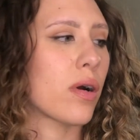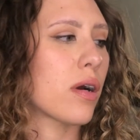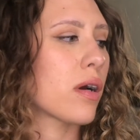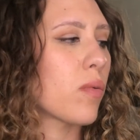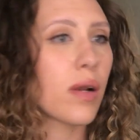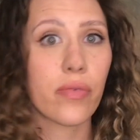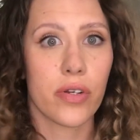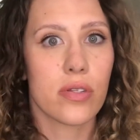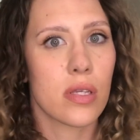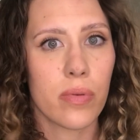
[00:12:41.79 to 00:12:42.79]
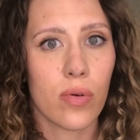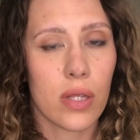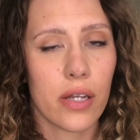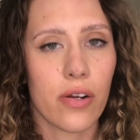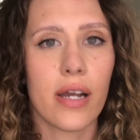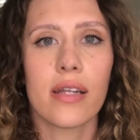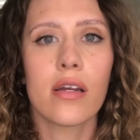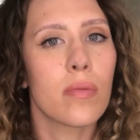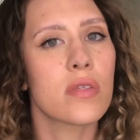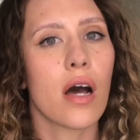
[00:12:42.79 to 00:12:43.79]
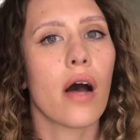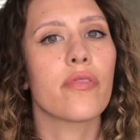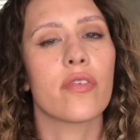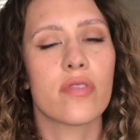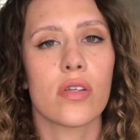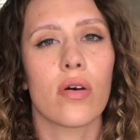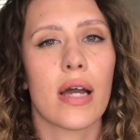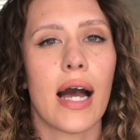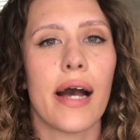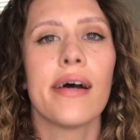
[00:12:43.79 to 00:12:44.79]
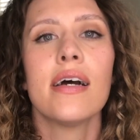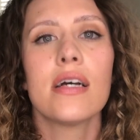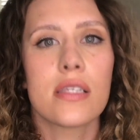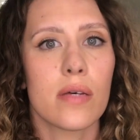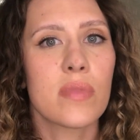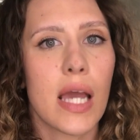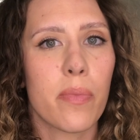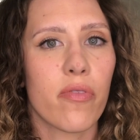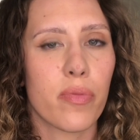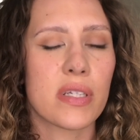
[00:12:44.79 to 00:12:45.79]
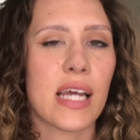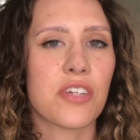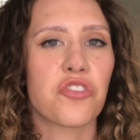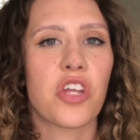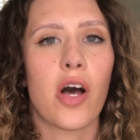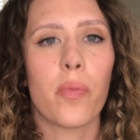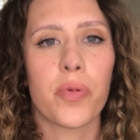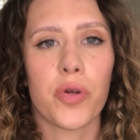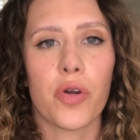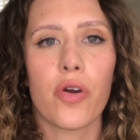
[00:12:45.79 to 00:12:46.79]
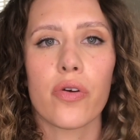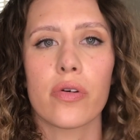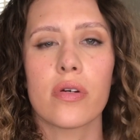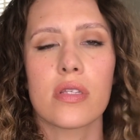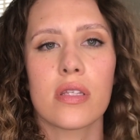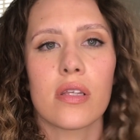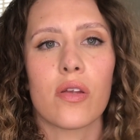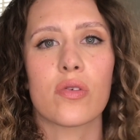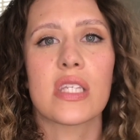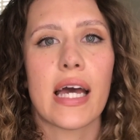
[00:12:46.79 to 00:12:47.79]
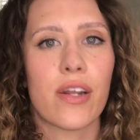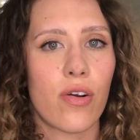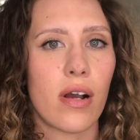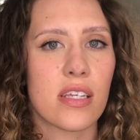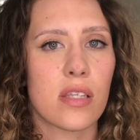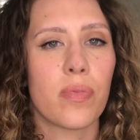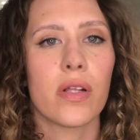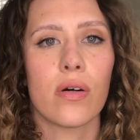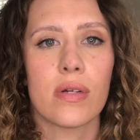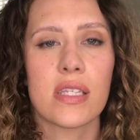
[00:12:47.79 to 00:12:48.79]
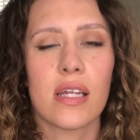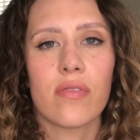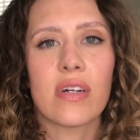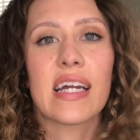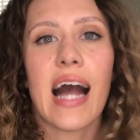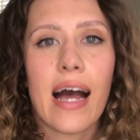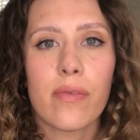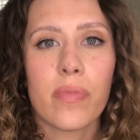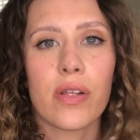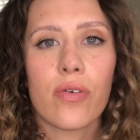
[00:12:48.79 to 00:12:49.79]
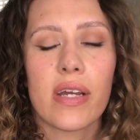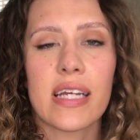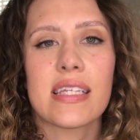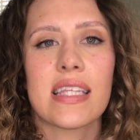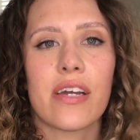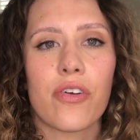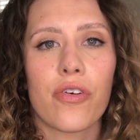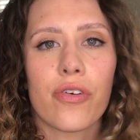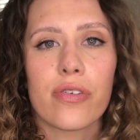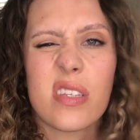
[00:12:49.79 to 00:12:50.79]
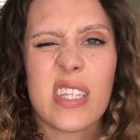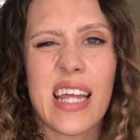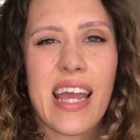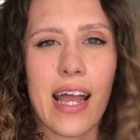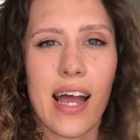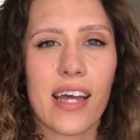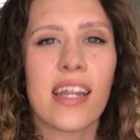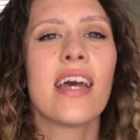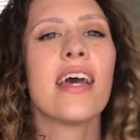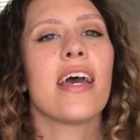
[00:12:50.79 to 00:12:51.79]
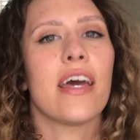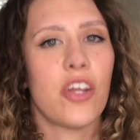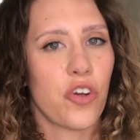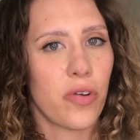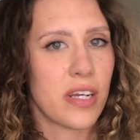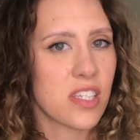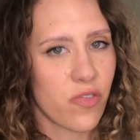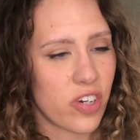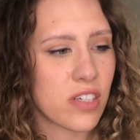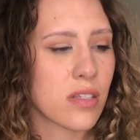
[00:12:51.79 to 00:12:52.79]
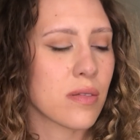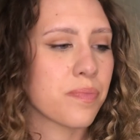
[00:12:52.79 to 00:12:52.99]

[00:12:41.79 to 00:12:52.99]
whatever you're sleeping with on your head comes off, you've still got some type of protection to help your curls, you know, slide across the pillow instead of a cotton pillowcase that your curls snag on and it creates frizz.